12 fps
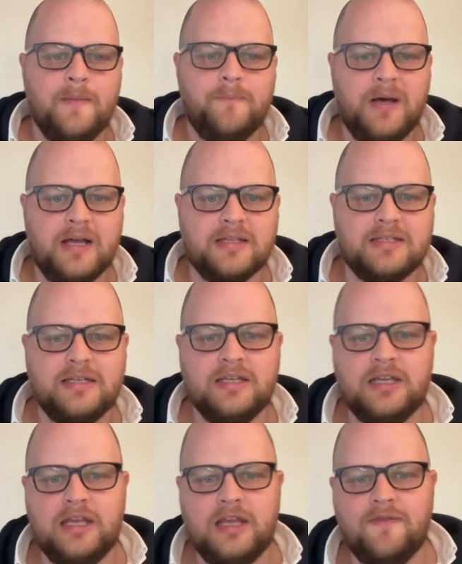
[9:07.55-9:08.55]
But
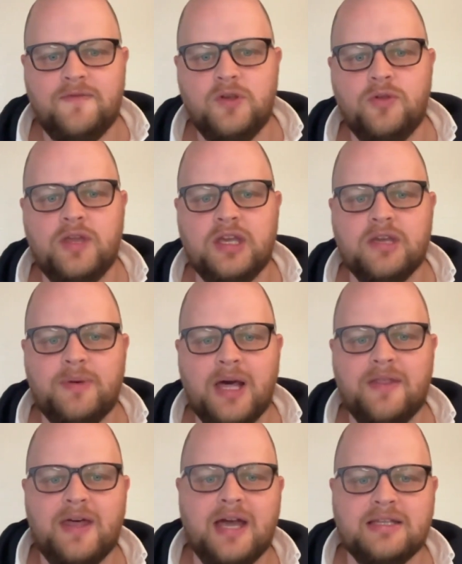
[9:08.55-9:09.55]
if you think
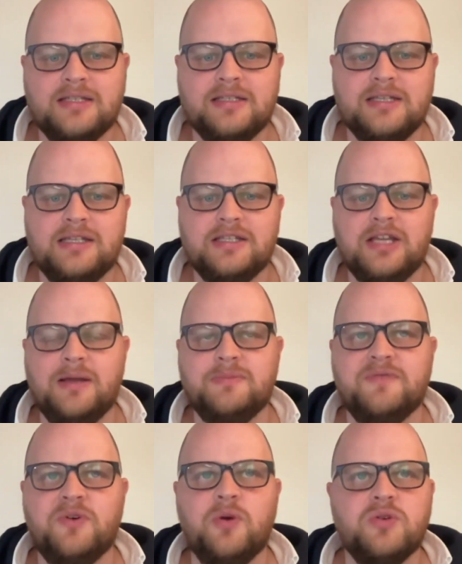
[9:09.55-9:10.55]
about that in terms
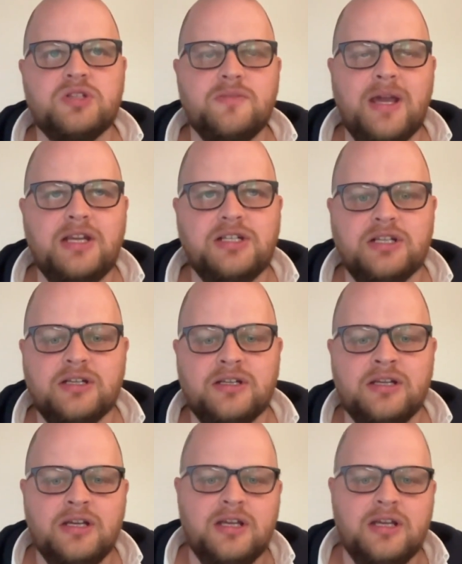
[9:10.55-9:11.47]
of automation,